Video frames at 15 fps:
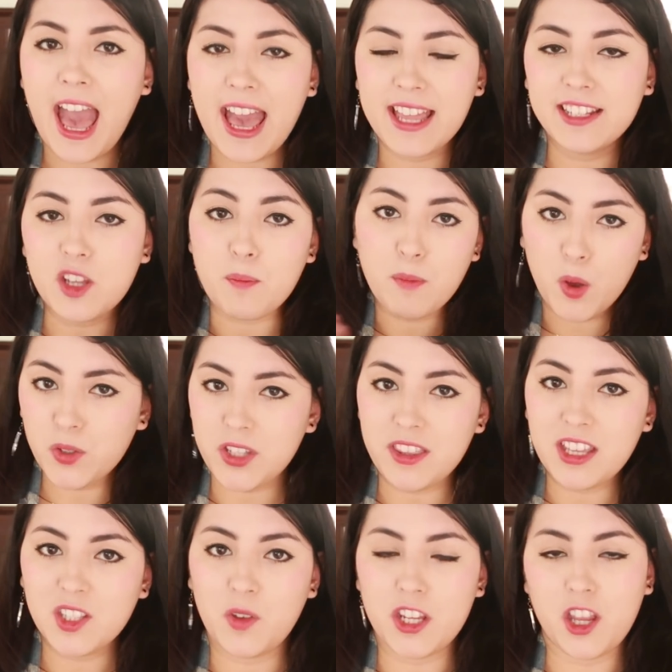and most of
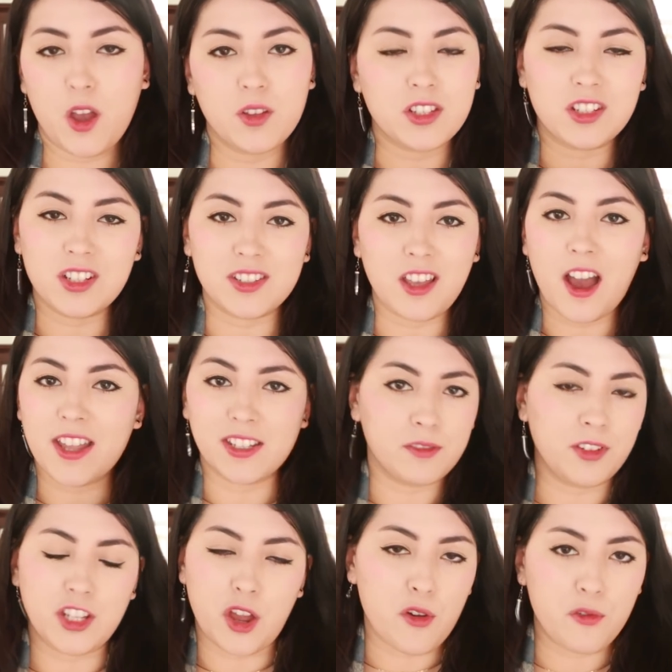these videos are just kind
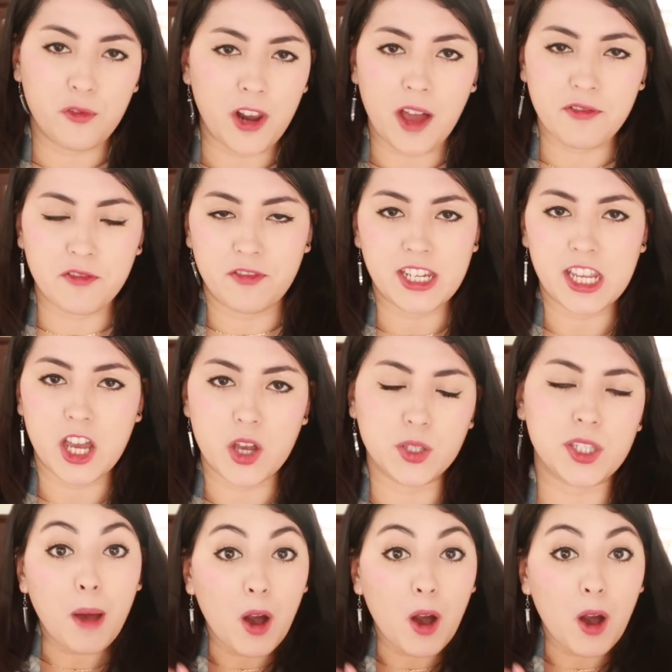of, you know, fluff videos.